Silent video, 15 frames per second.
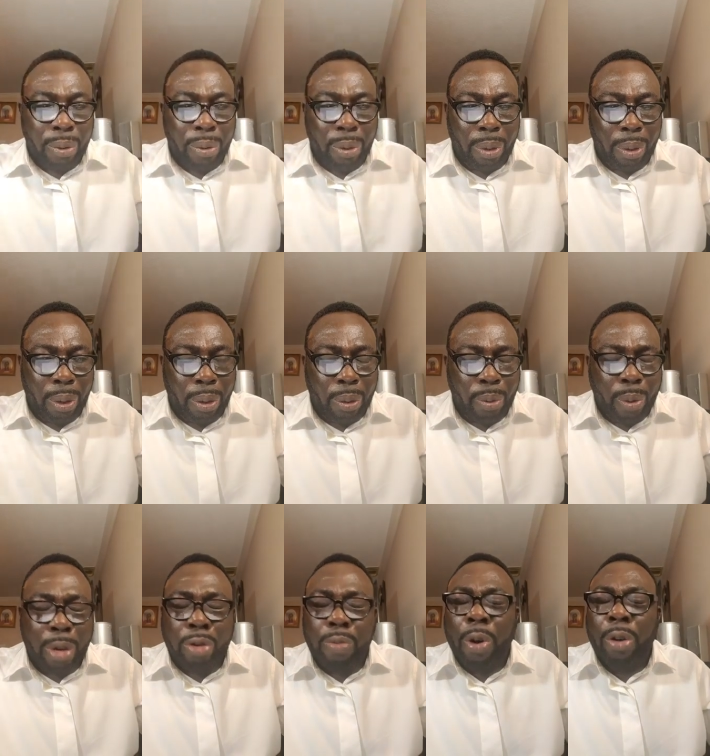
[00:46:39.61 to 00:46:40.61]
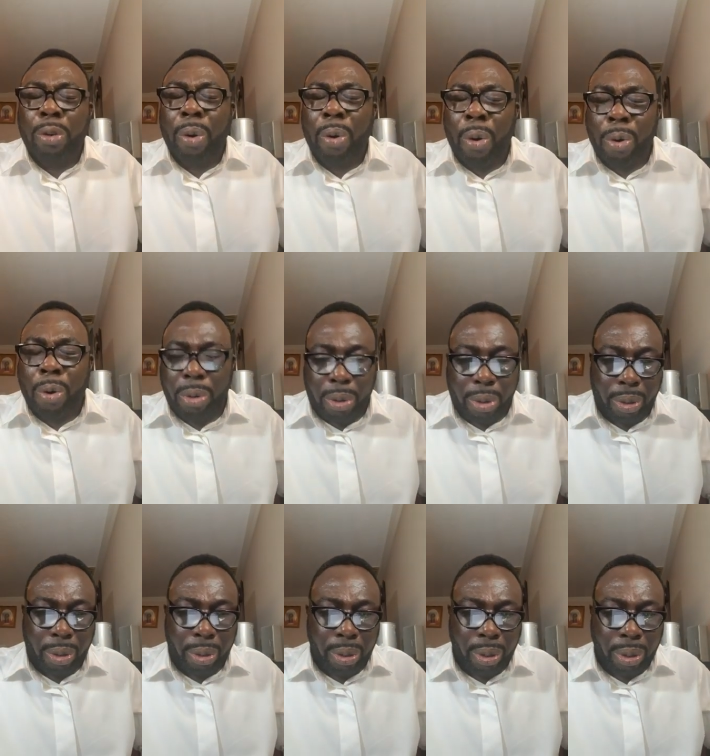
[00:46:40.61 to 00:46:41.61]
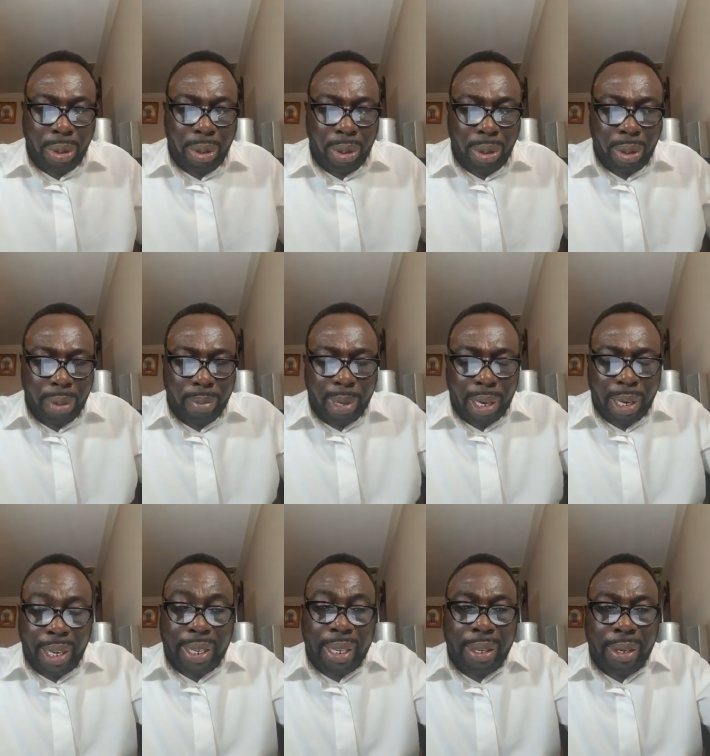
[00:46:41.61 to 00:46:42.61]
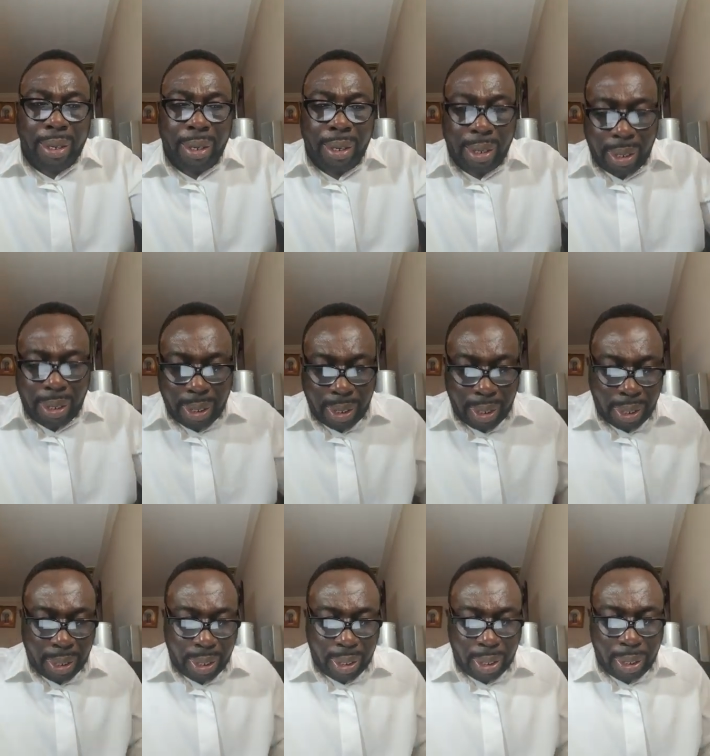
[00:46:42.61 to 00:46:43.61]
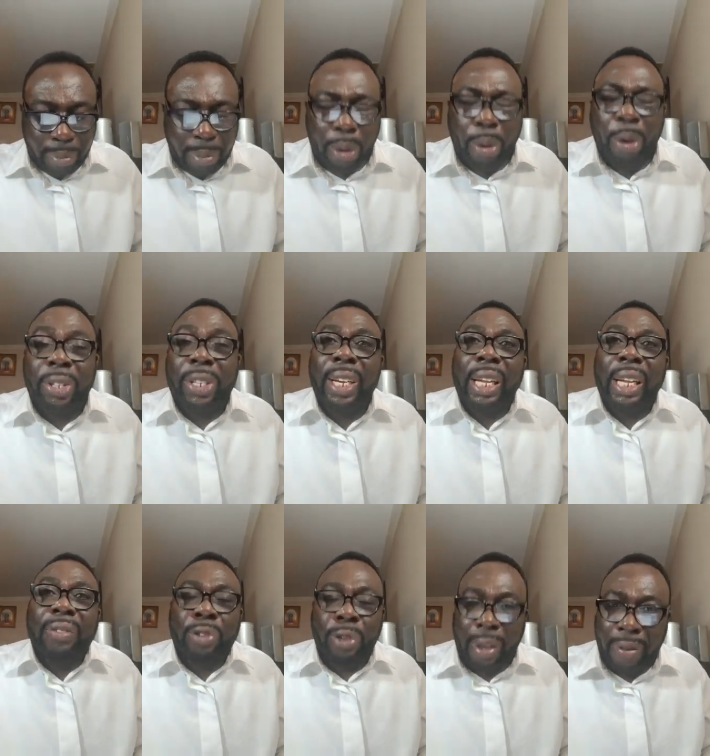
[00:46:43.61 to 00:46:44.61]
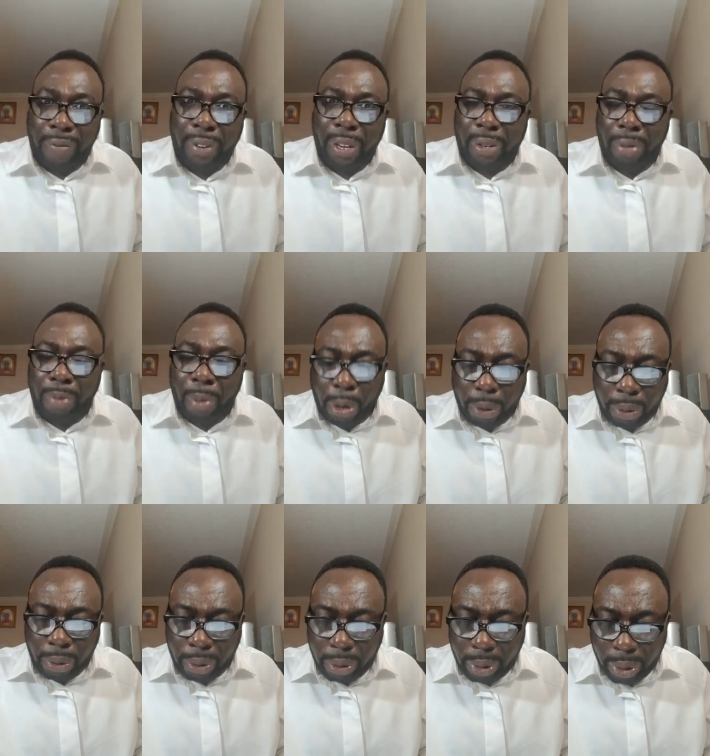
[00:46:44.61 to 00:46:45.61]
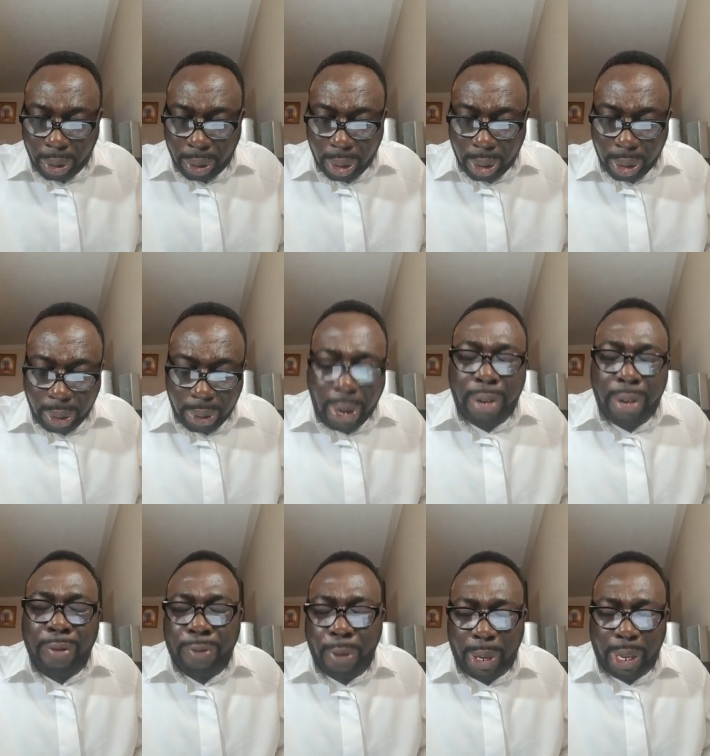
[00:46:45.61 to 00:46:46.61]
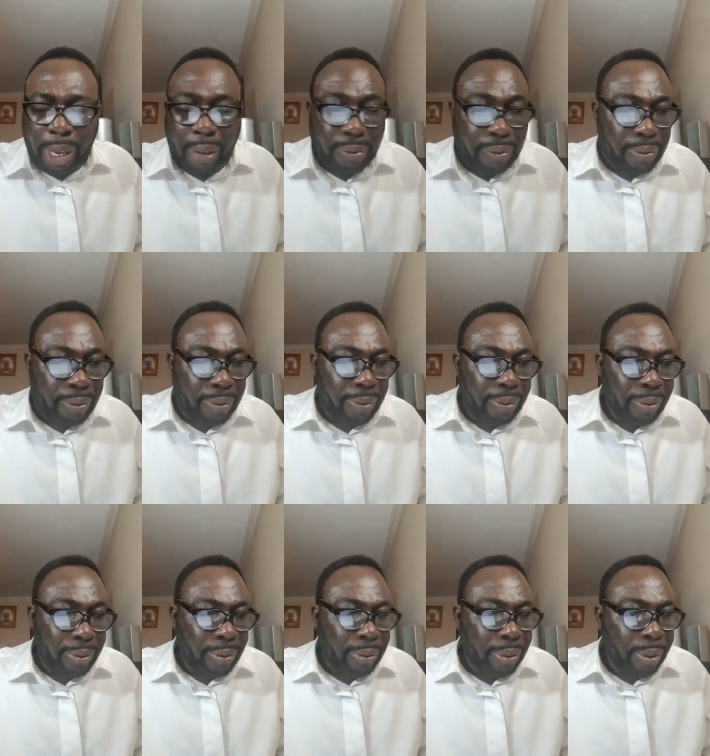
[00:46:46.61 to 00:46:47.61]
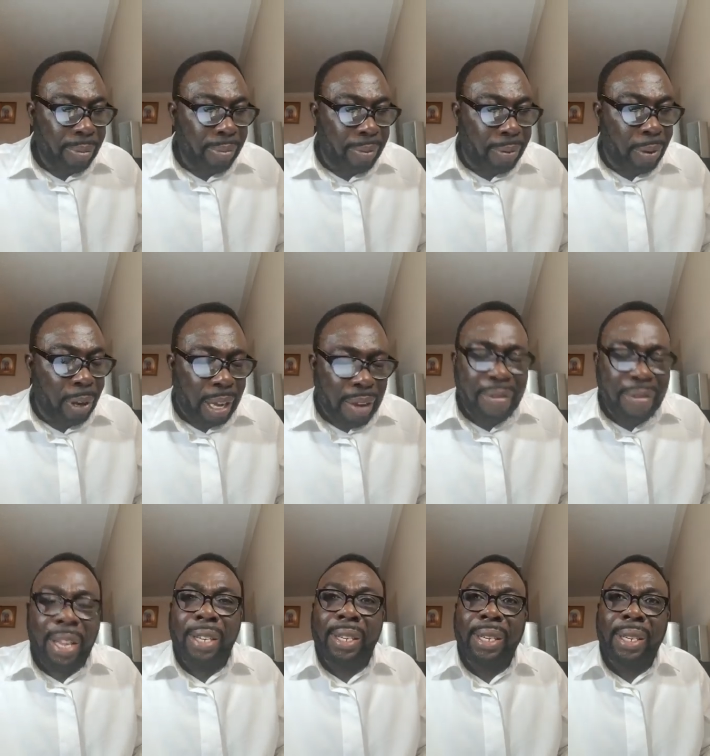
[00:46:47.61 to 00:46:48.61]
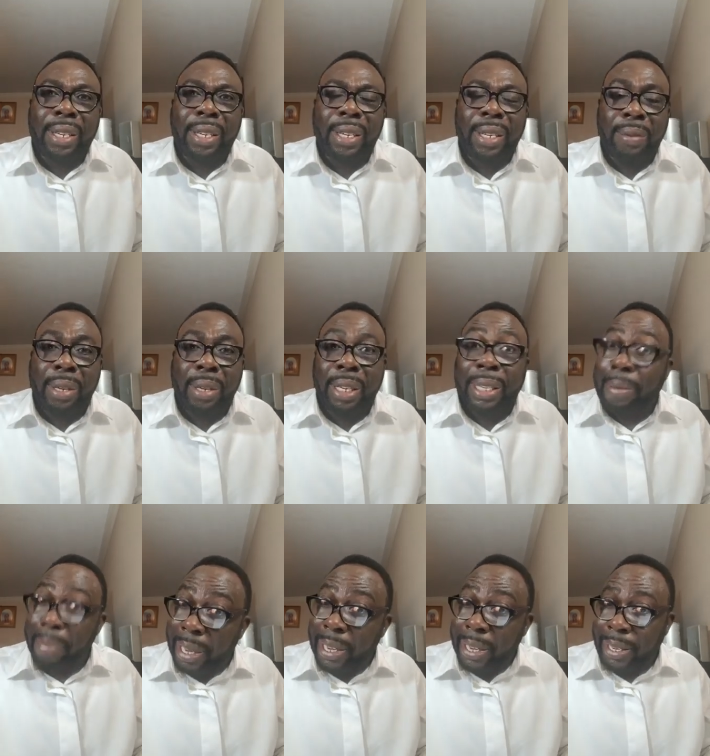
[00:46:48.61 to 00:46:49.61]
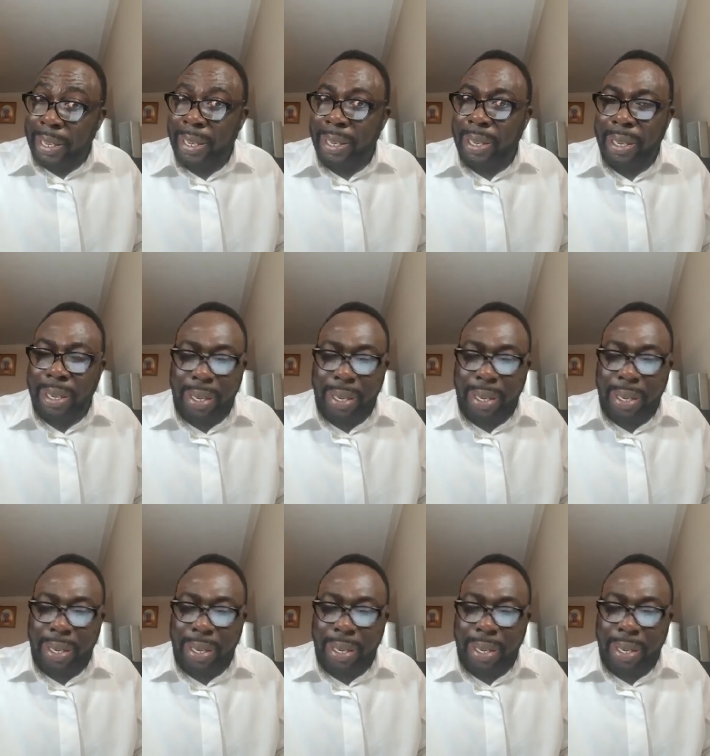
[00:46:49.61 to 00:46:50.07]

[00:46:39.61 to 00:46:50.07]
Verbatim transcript: what tomorrow holds. But listen, because he leaves, you can face tomorrow. Try to forgive. Forgiveness is a medicine